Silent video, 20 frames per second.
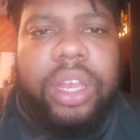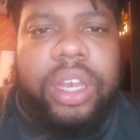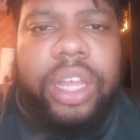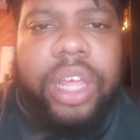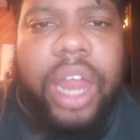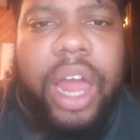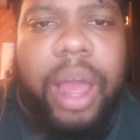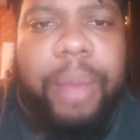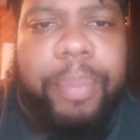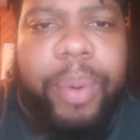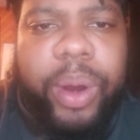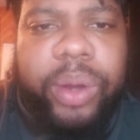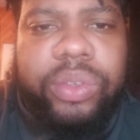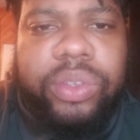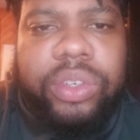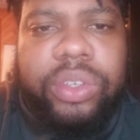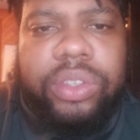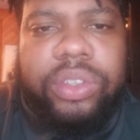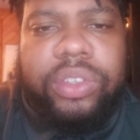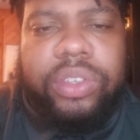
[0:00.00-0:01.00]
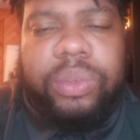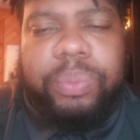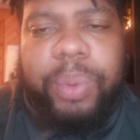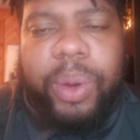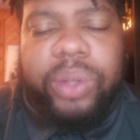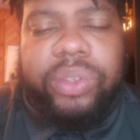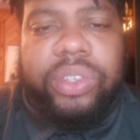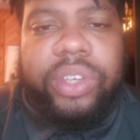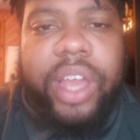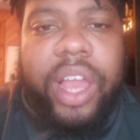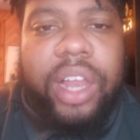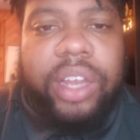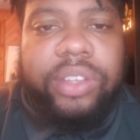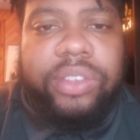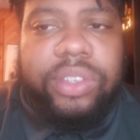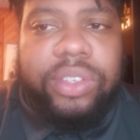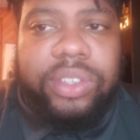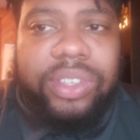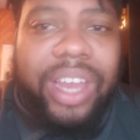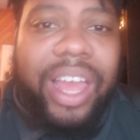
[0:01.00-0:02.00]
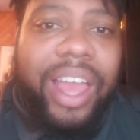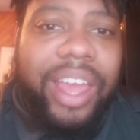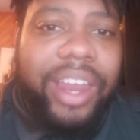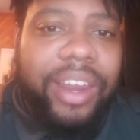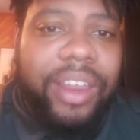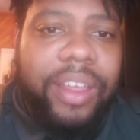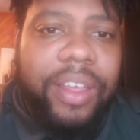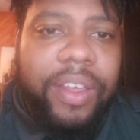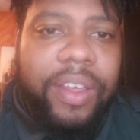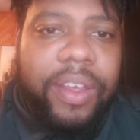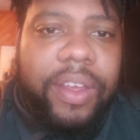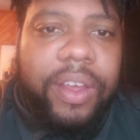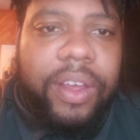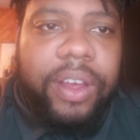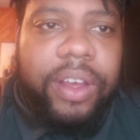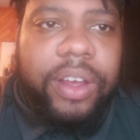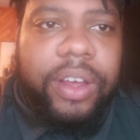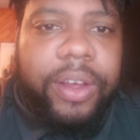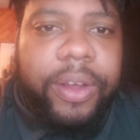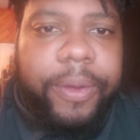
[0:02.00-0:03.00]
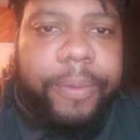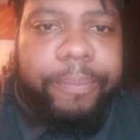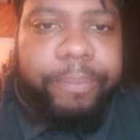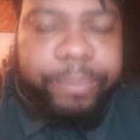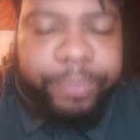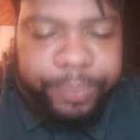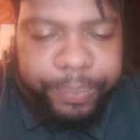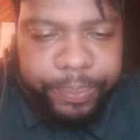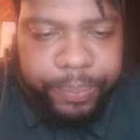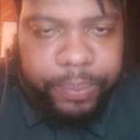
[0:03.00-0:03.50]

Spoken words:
that our personality does not um,